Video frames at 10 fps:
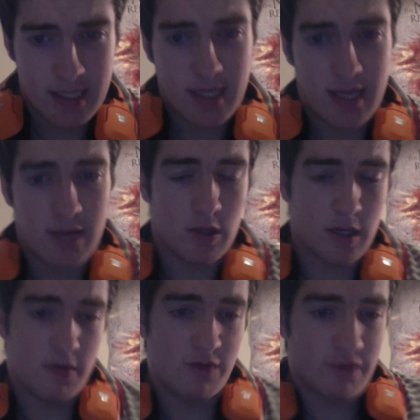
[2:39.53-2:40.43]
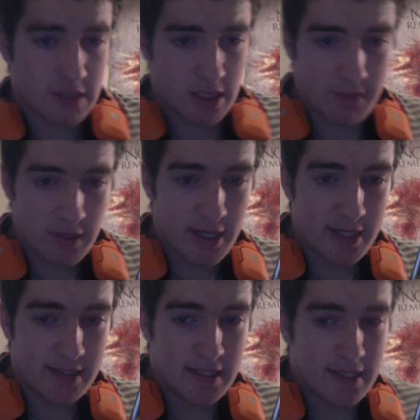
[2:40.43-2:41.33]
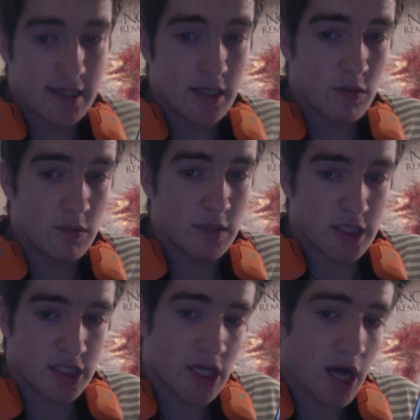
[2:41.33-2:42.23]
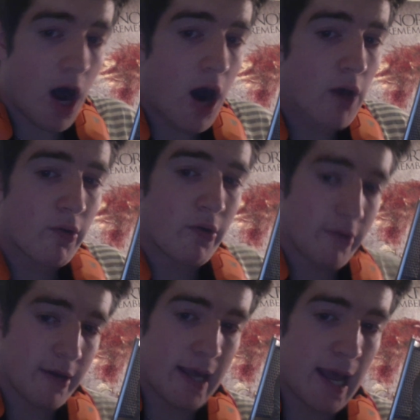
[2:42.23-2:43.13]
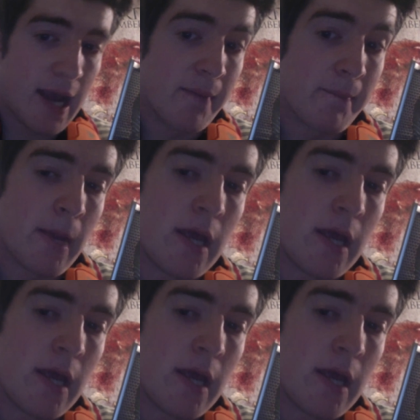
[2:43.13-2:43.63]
And we're going to move on to number 19 now, which is a horror game.